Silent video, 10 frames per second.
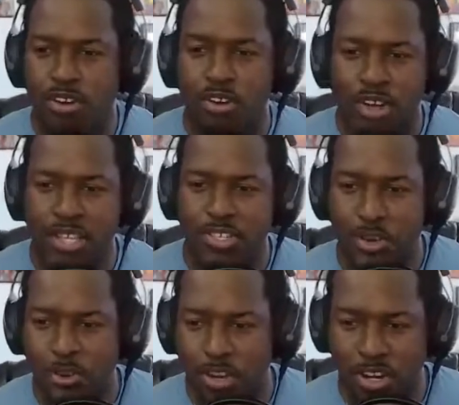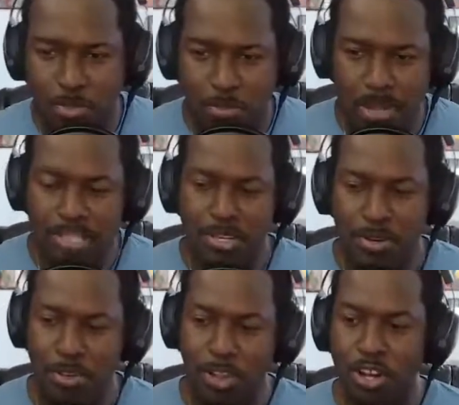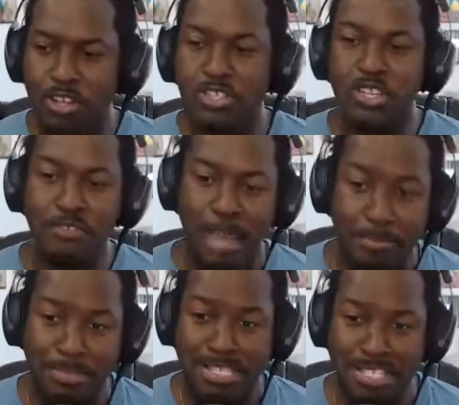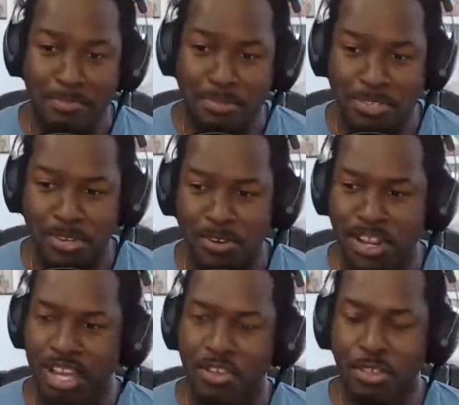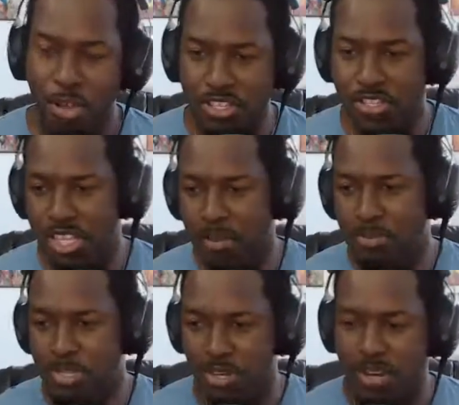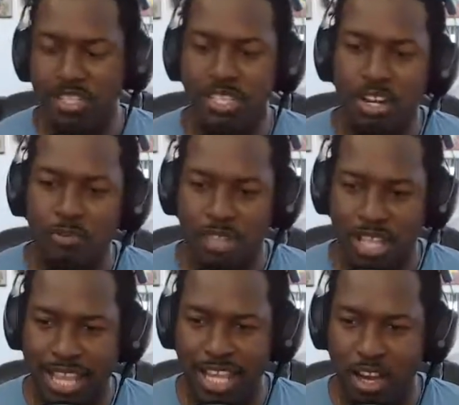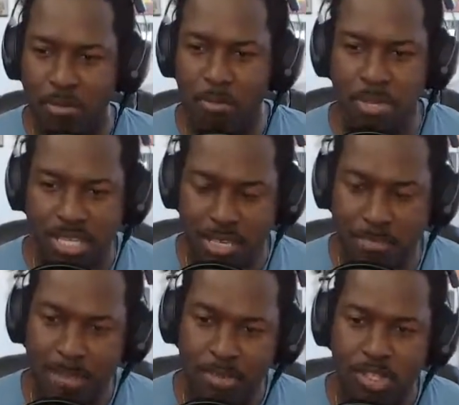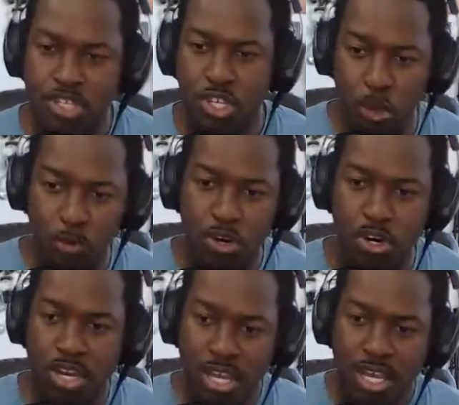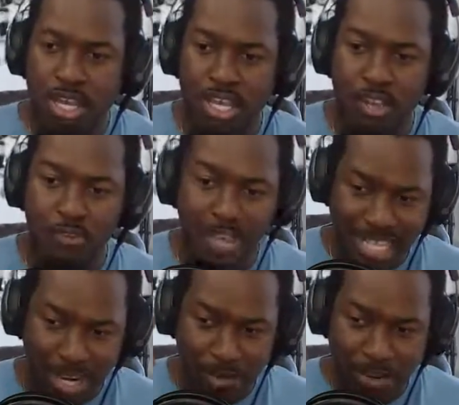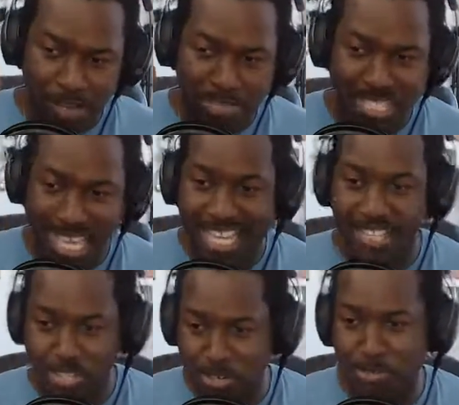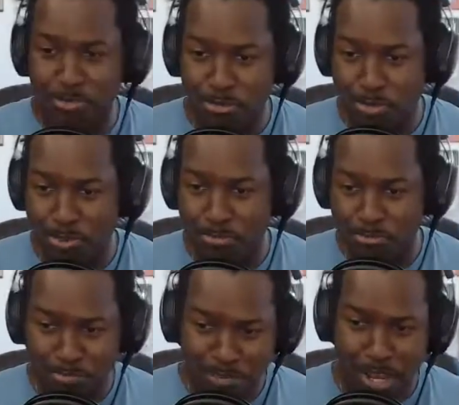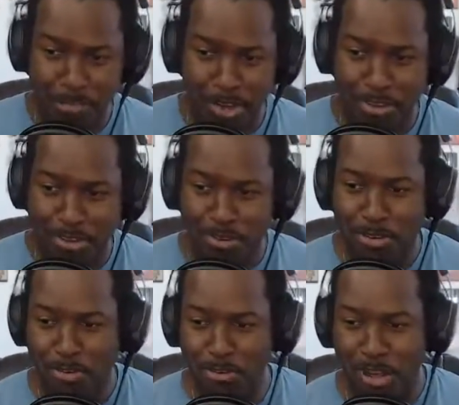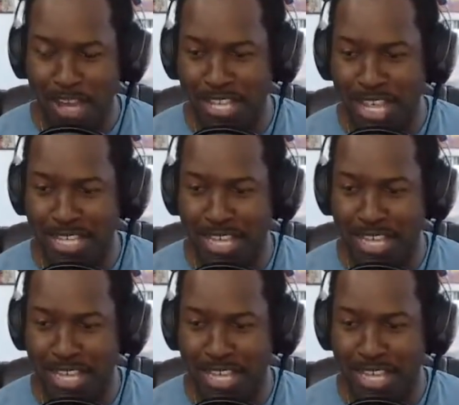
All right. So ContraPasso, a lot of stuff happened this episode. Thoughts on the episode? I'll start off with the latecomer because he might be slower if I start over him second. So Lou, how about you? How do you like the